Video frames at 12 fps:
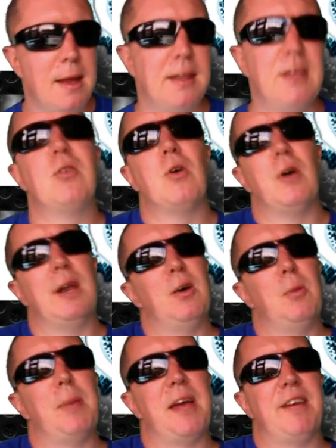then you've got a
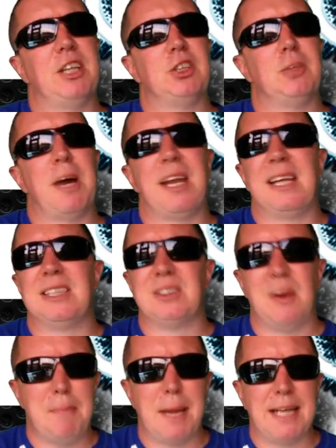little bit of extra money, so
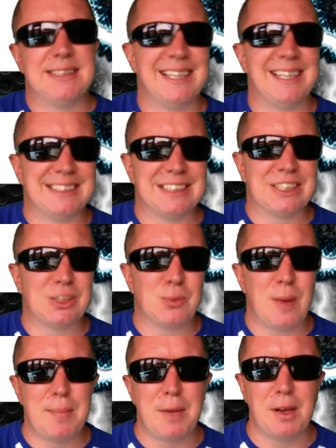it makes sense to
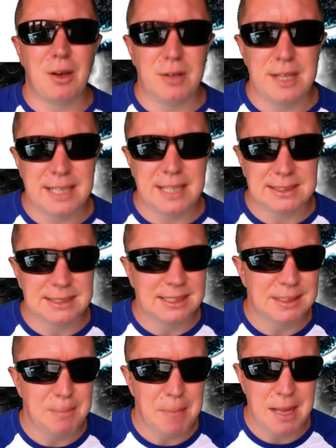sweep a lot of your dust
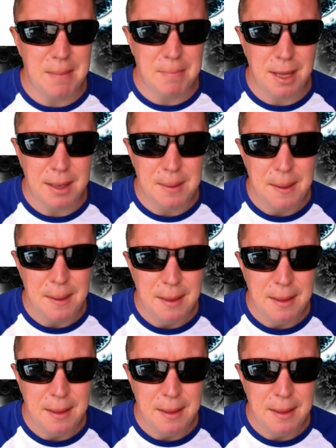into BNB.